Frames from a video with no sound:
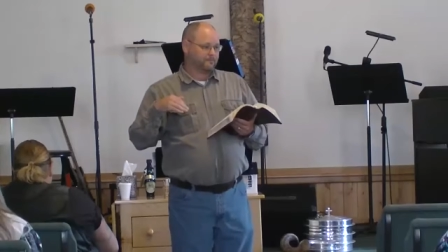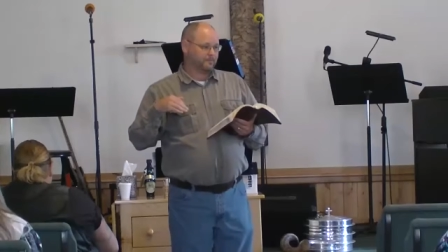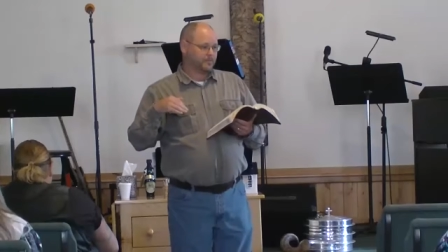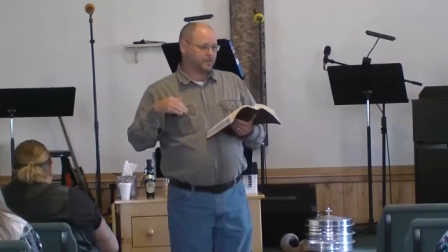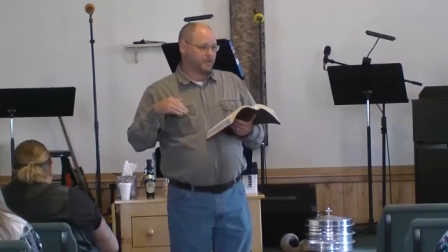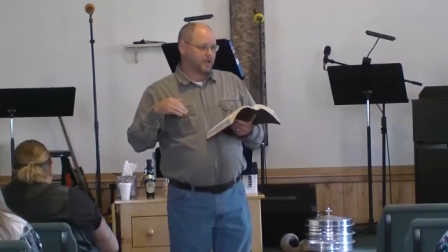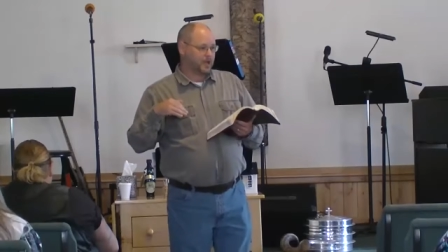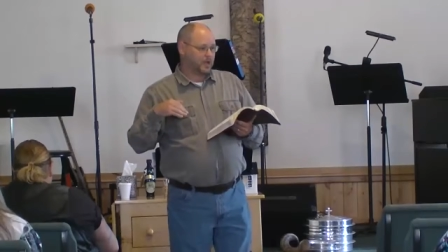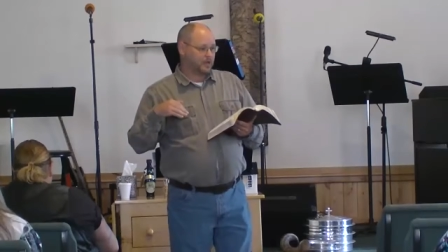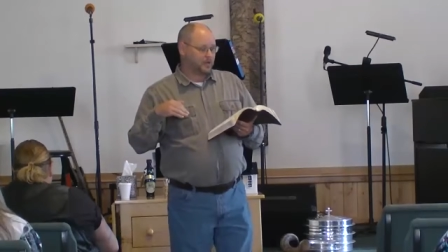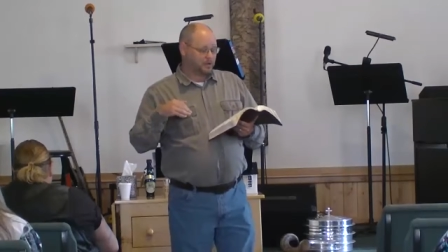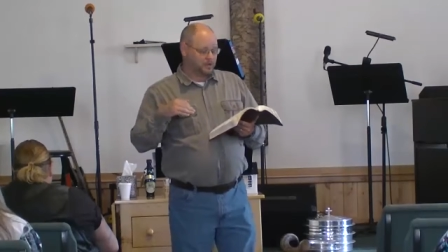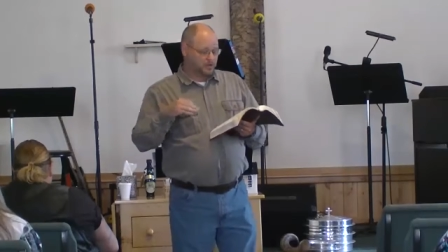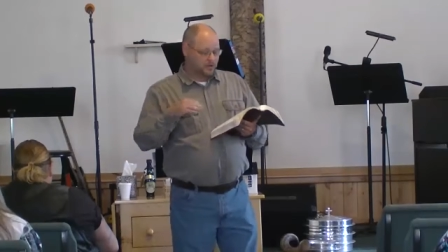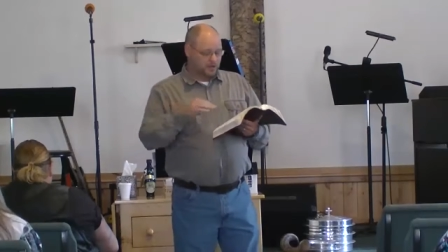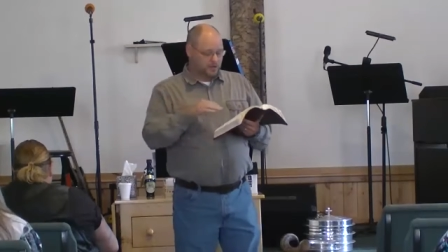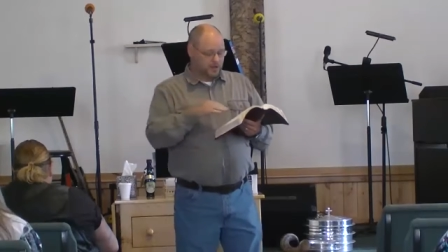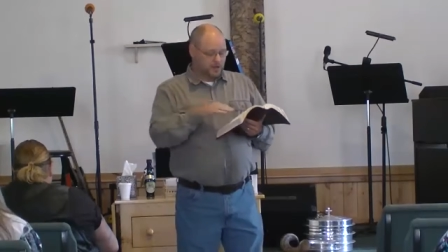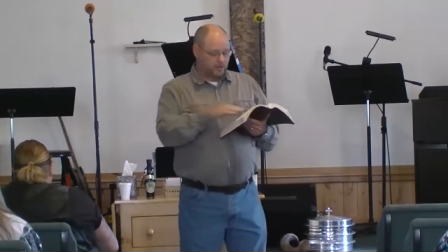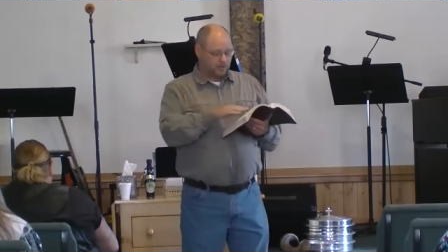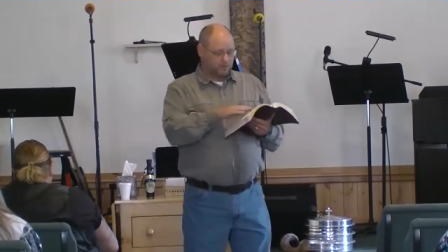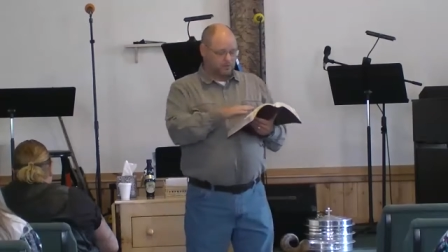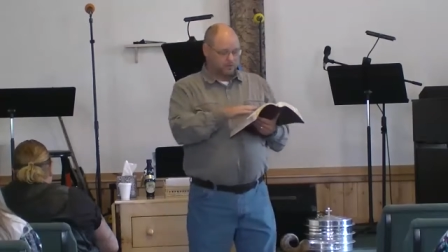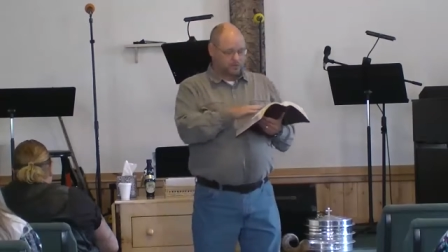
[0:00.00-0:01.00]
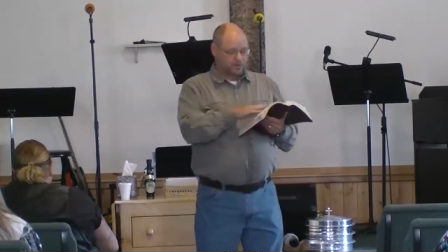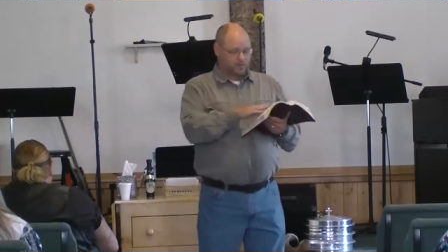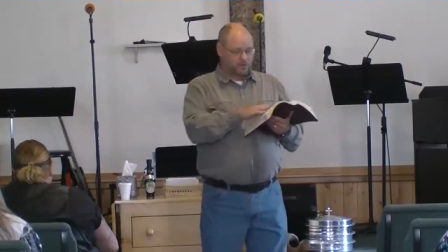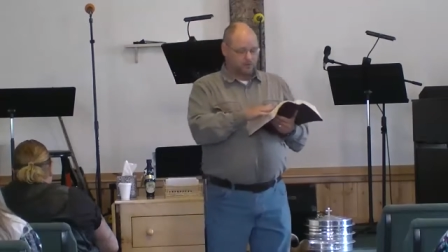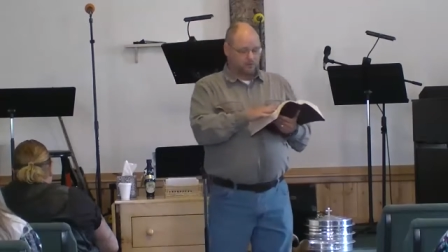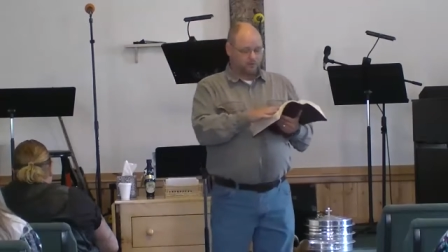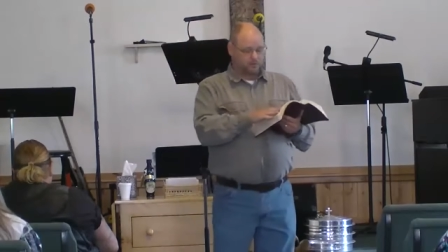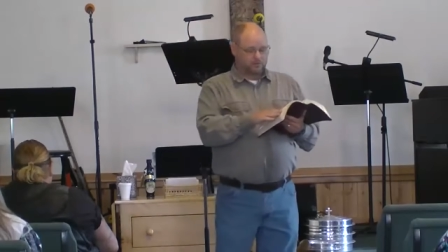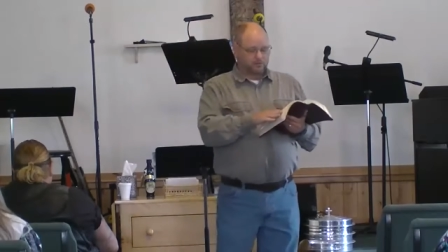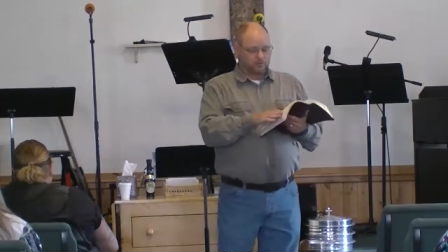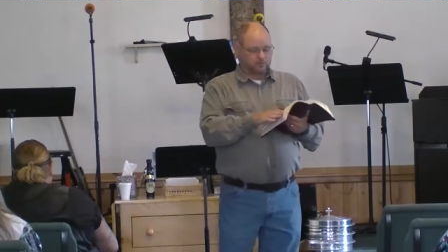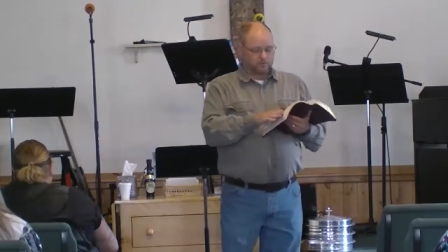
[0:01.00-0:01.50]
Okay? Now,
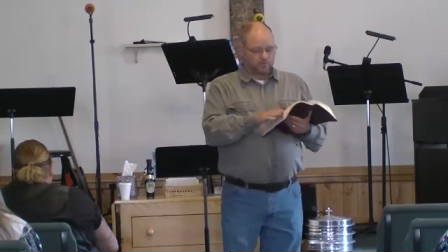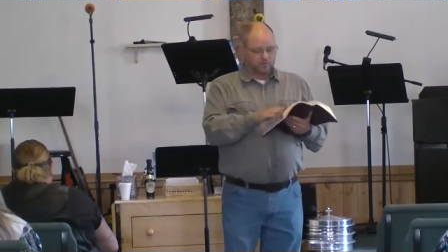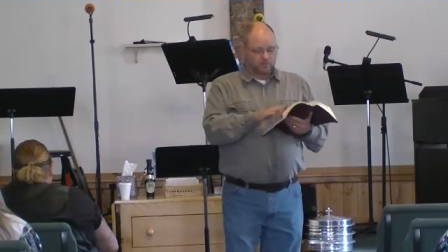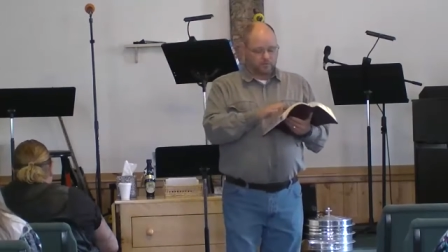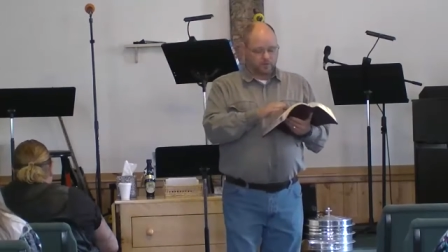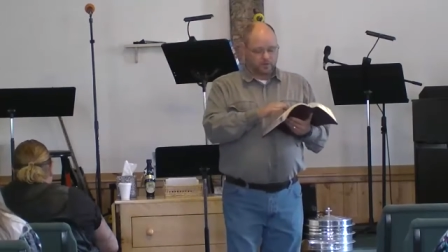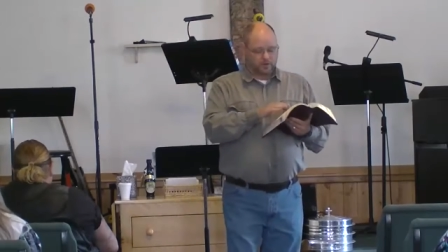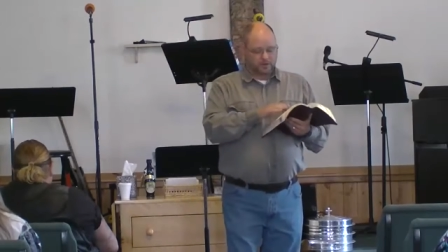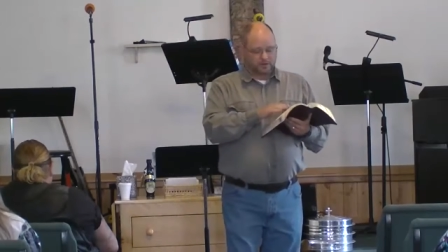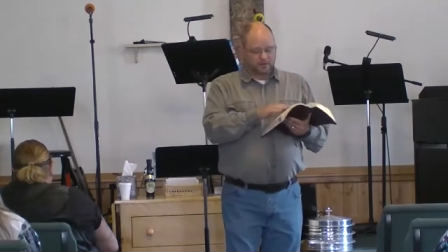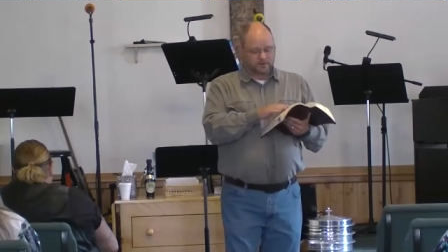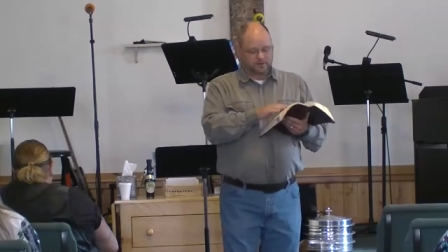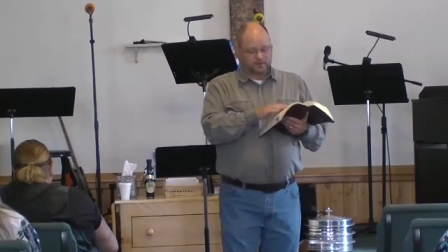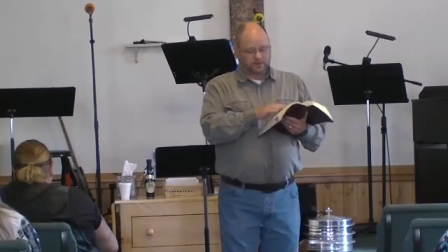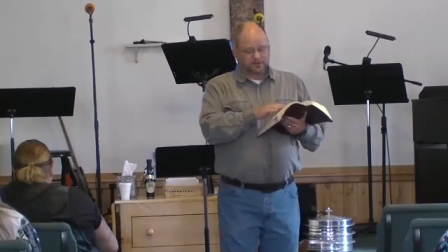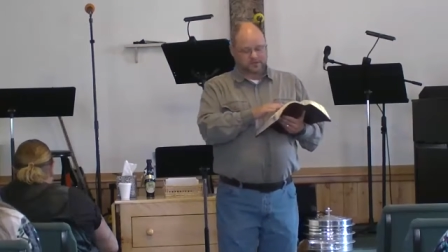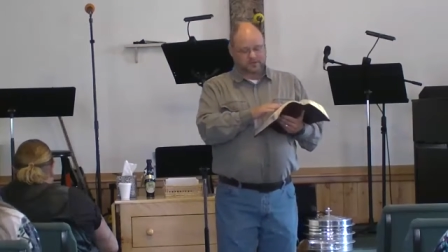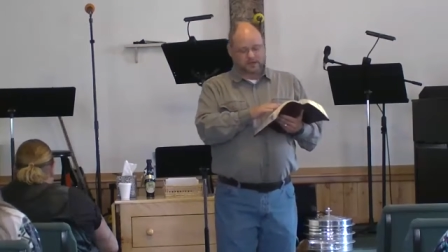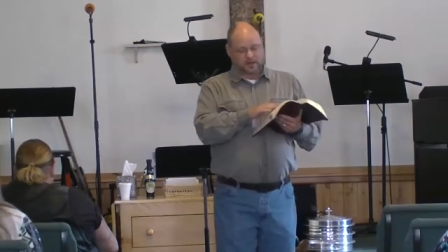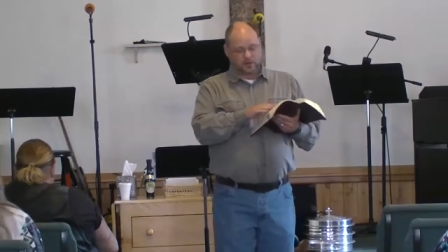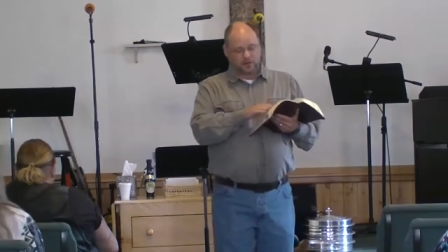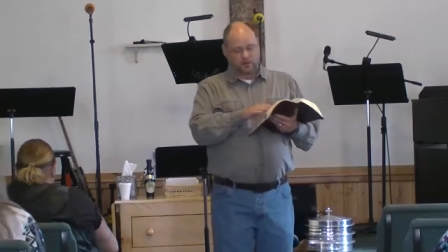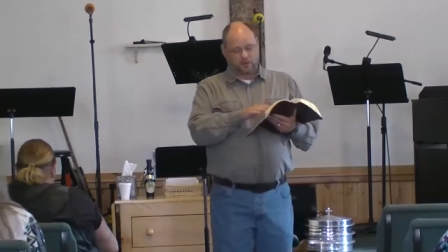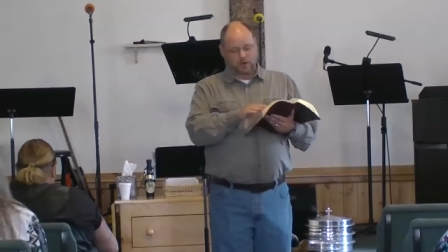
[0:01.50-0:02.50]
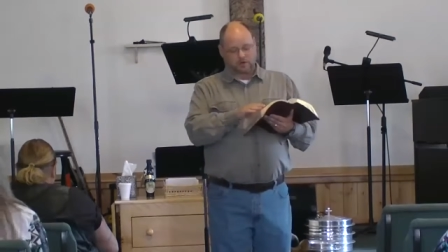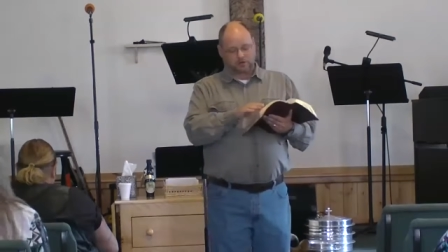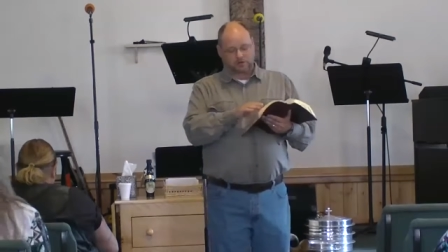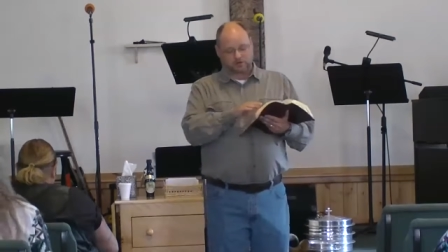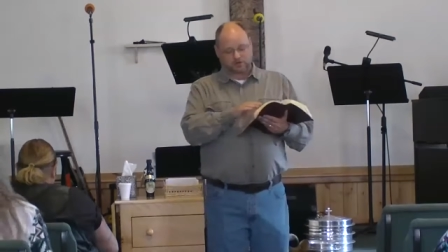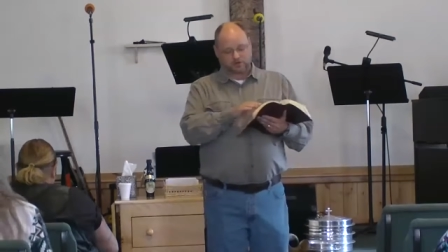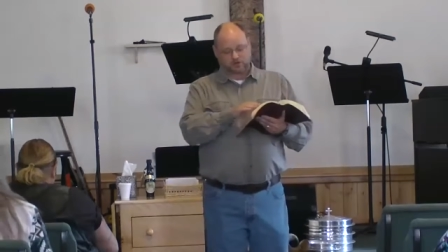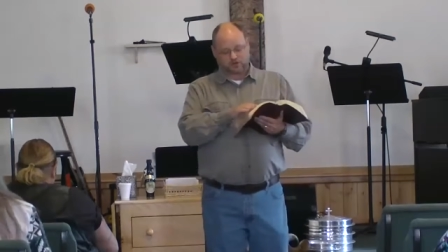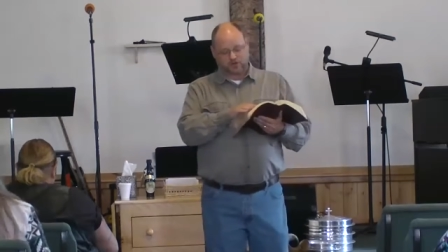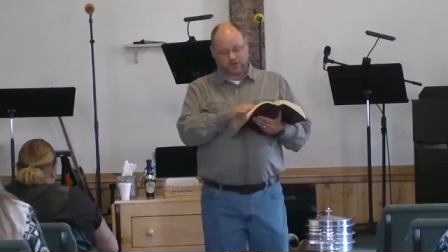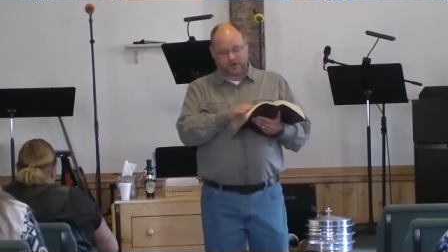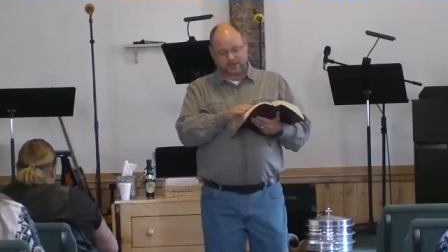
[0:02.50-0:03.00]
now, one of the things that I want
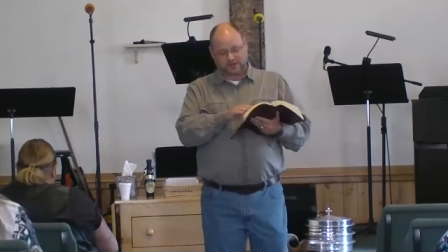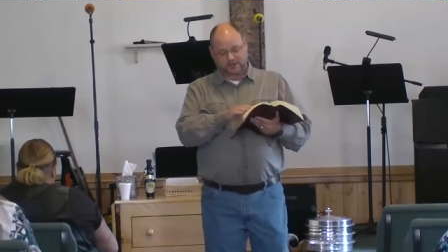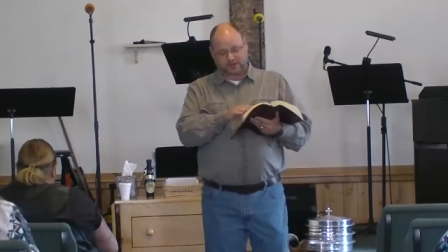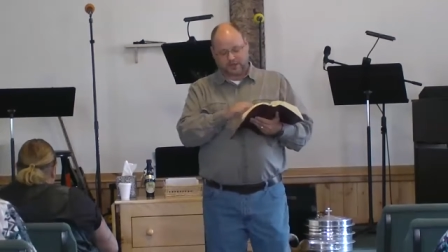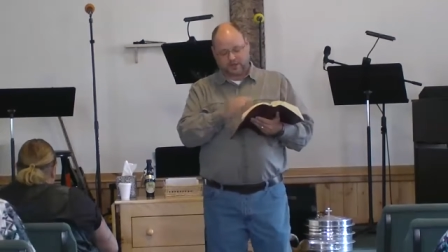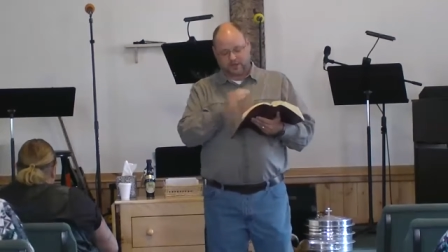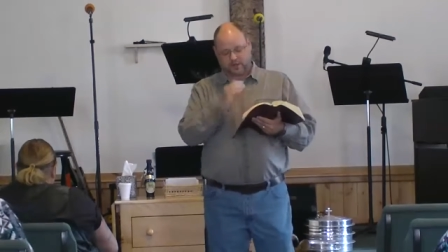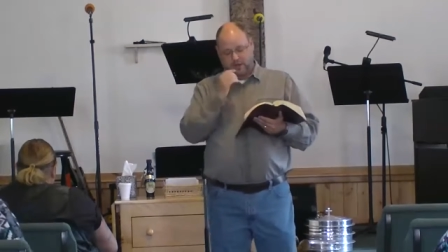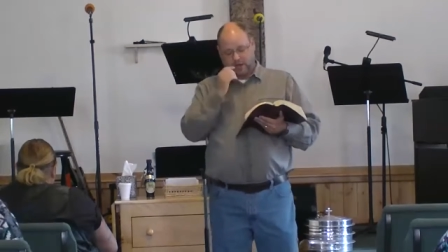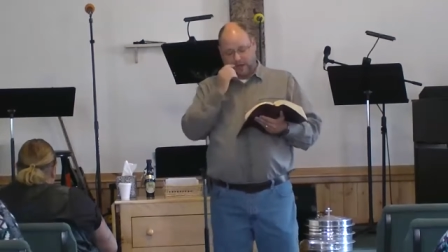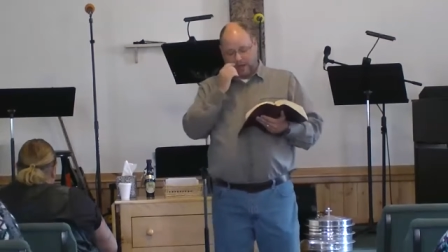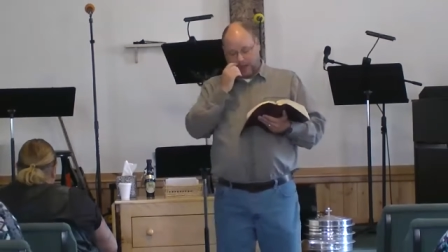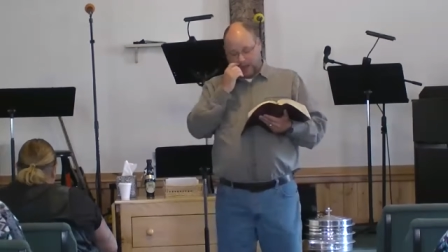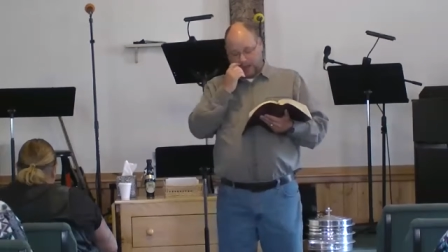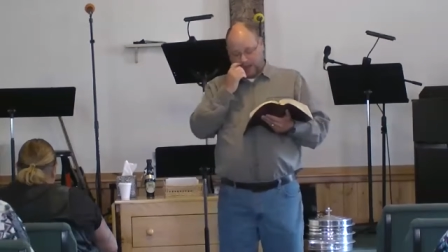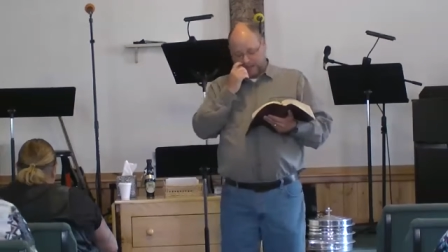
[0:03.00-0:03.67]
to stress here,